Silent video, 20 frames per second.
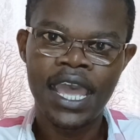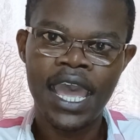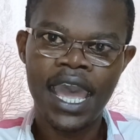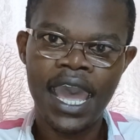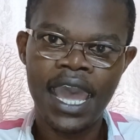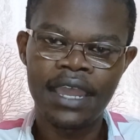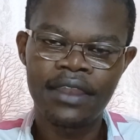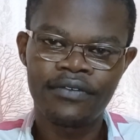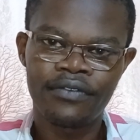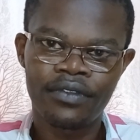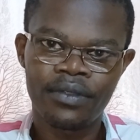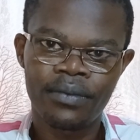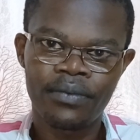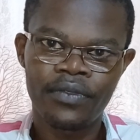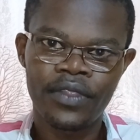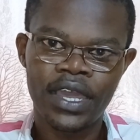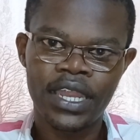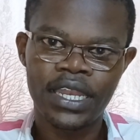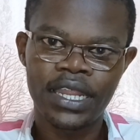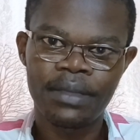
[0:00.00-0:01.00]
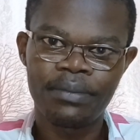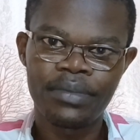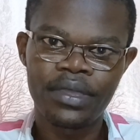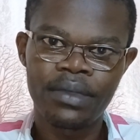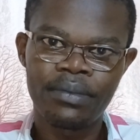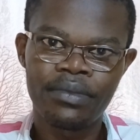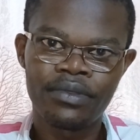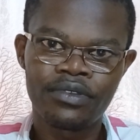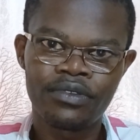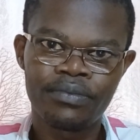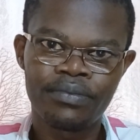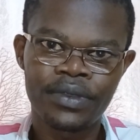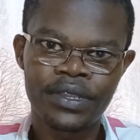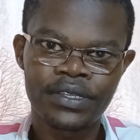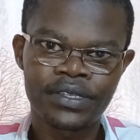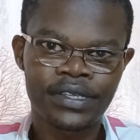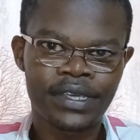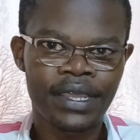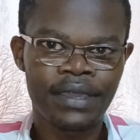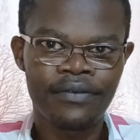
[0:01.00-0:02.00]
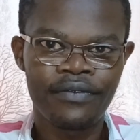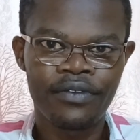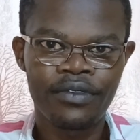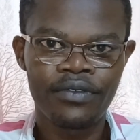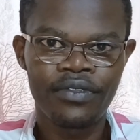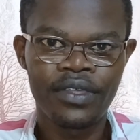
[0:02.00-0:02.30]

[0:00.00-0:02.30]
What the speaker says: and from that I be able to prescribe for you